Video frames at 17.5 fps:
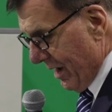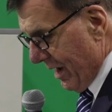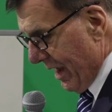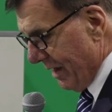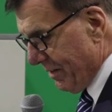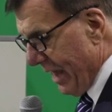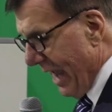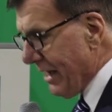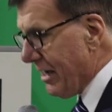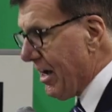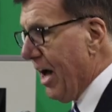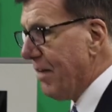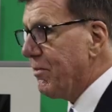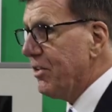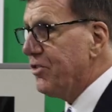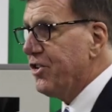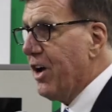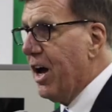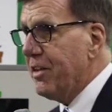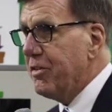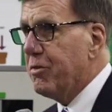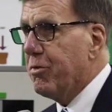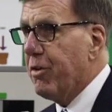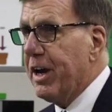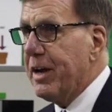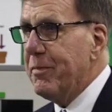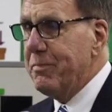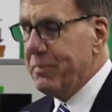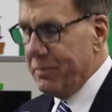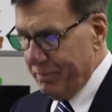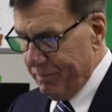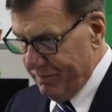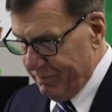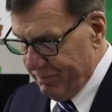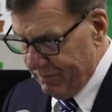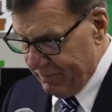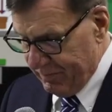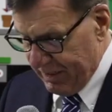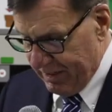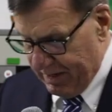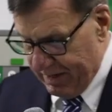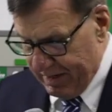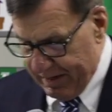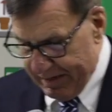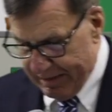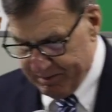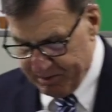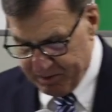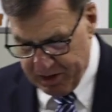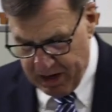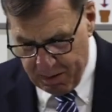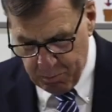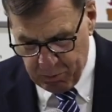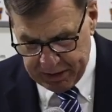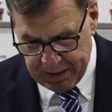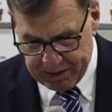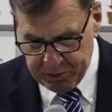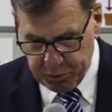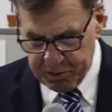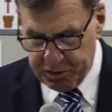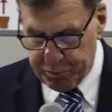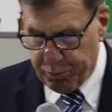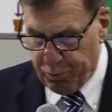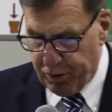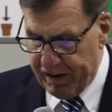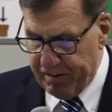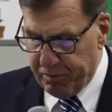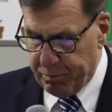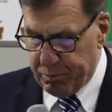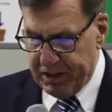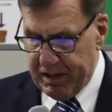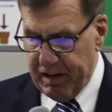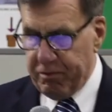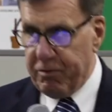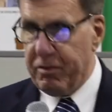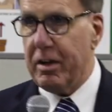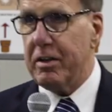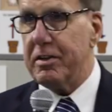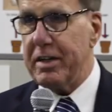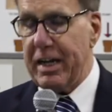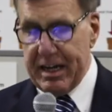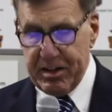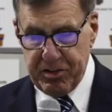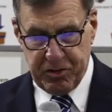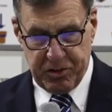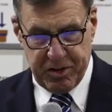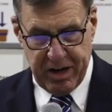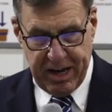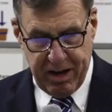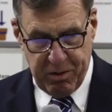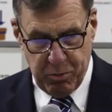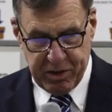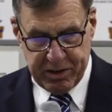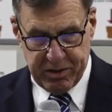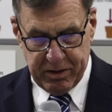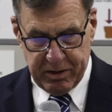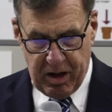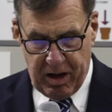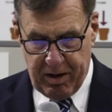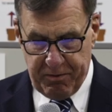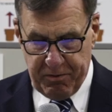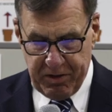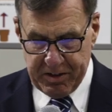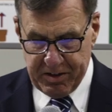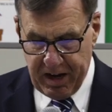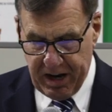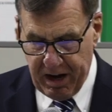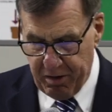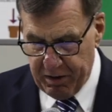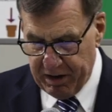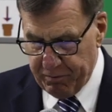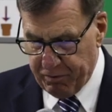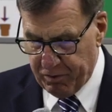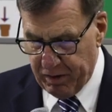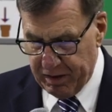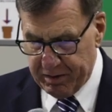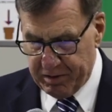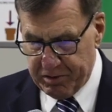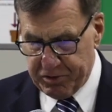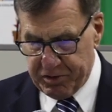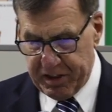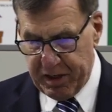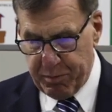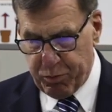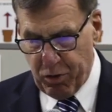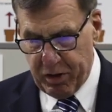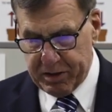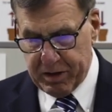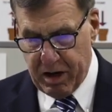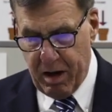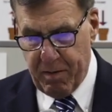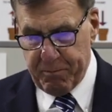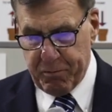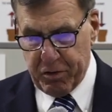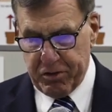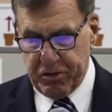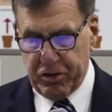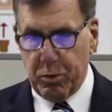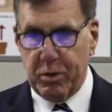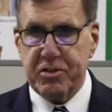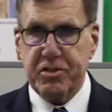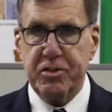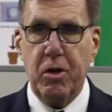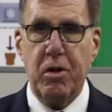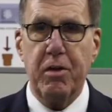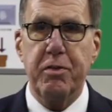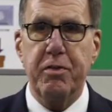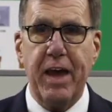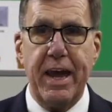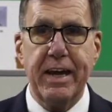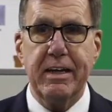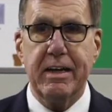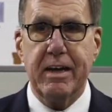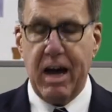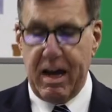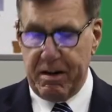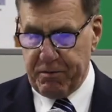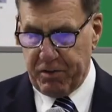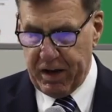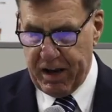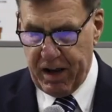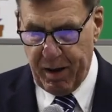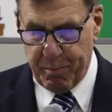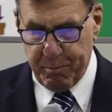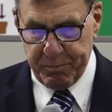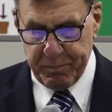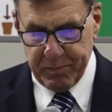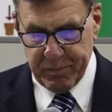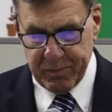And thank God for John 3. His time with us was brief, but he filled each day with love and caring for others, and he brought comfort to us all. Thank God for him.